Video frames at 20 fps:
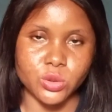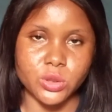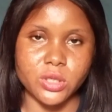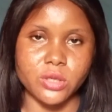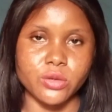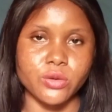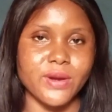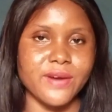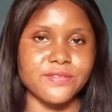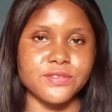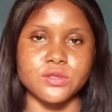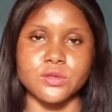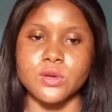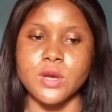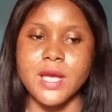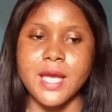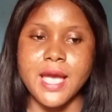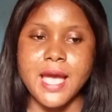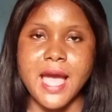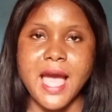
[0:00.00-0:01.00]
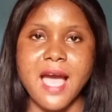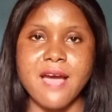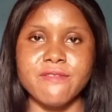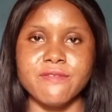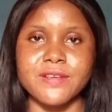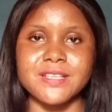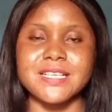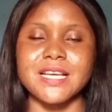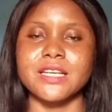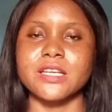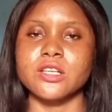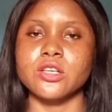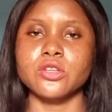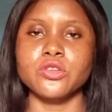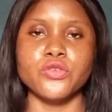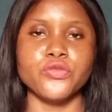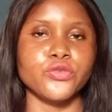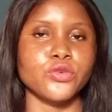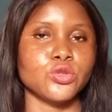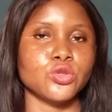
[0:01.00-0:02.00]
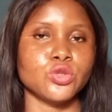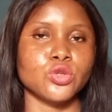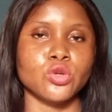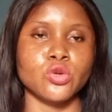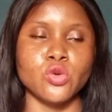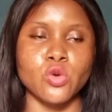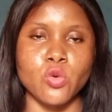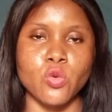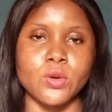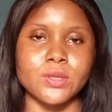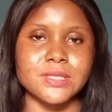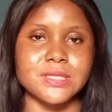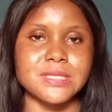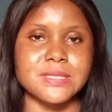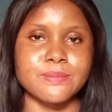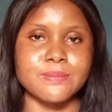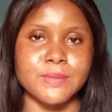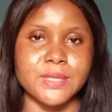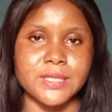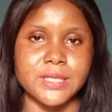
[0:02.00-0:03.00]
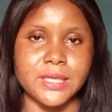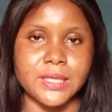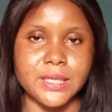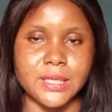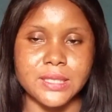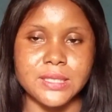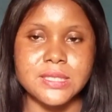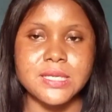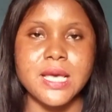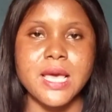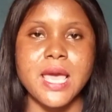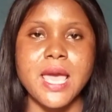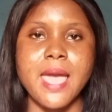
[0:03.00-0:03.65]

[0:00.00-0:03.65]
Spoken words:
Okay, you have to have it, and a lot of you do not know what is media kit.